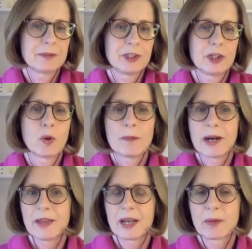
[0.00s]
You know, what
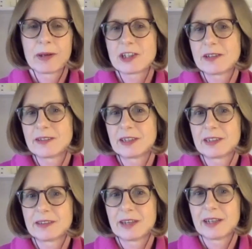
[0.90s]
might their questions and
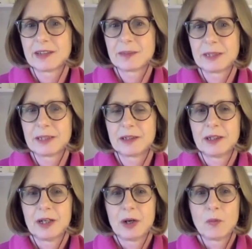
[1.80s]
concerns be, and
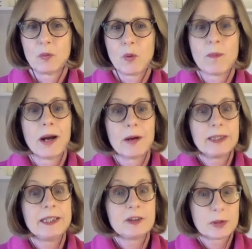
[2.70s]
what might we
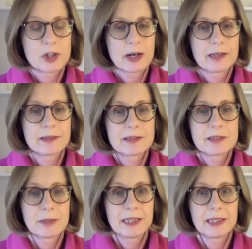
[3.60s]
need to address to
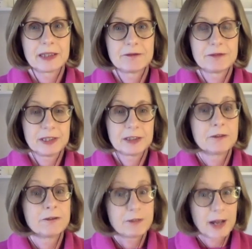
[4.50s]
make it feel
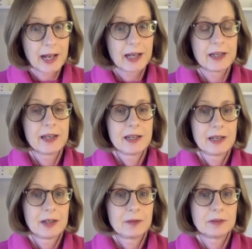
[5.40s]
fair
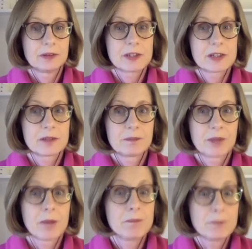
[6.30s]
and
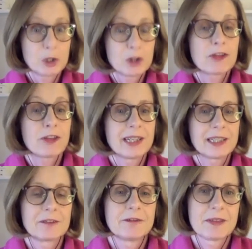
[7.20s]
a good
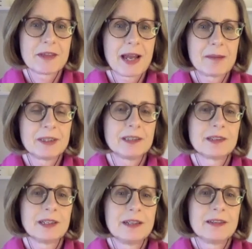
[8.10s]
thing for them? And
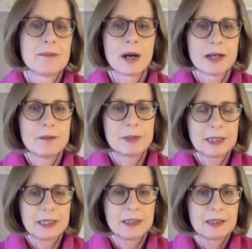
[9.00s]
there might
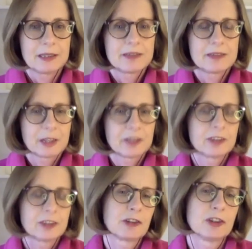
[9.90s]
be
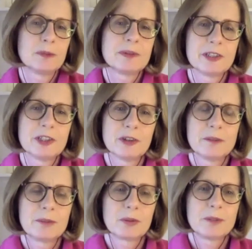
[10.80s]
certain groups in your
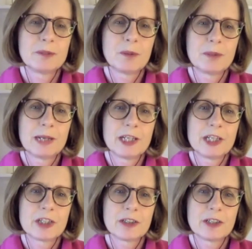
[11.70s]
employee
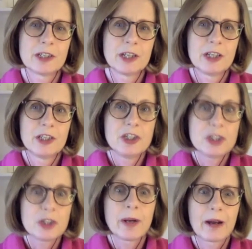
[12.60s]
population that you
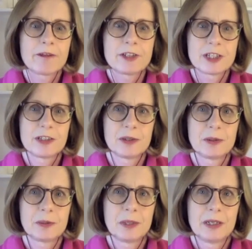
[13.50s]
do have
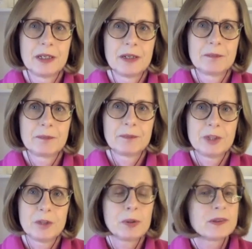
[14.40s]
to, you
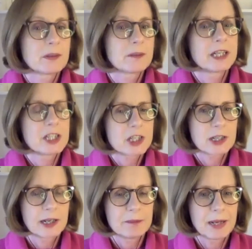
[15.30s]
know, put something
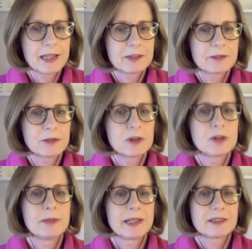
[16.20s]
additional in place
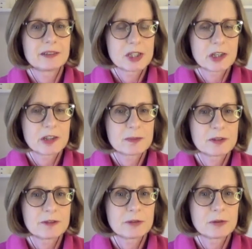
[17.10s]
for, make some
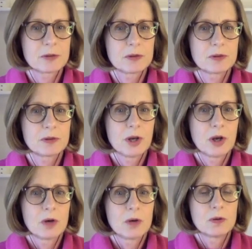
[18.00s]
adjustments for,
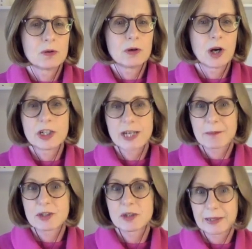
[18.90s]
or
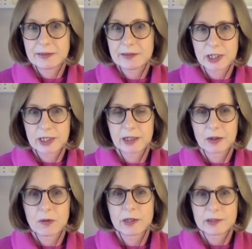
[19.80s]
adapt your messaging
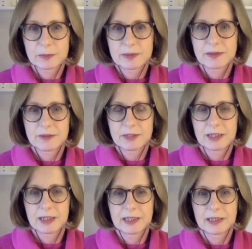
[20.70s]
quite
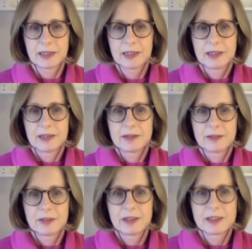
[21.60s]
specifically so
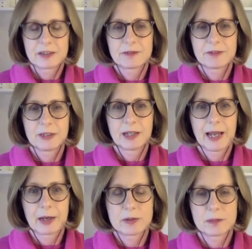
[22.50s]
that it does feel
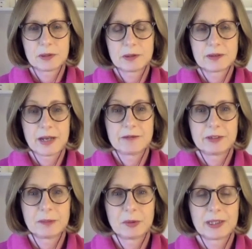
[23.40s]
equitable to
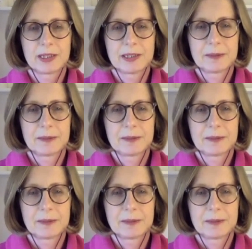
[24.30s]
everybody.